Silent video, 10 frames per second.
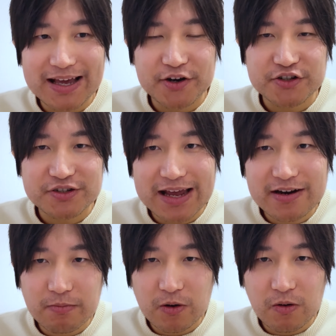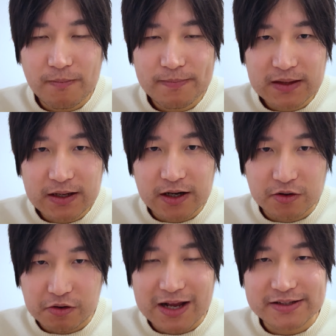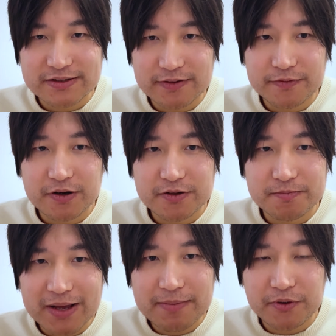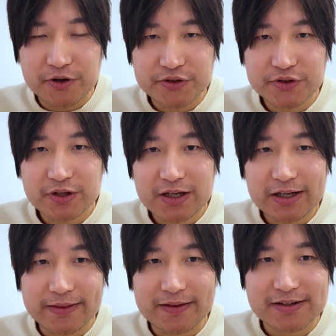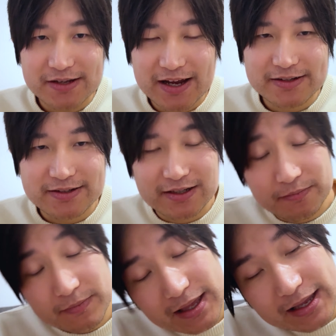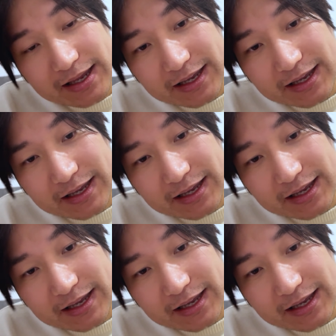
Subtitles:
be understandable across different members in the design team,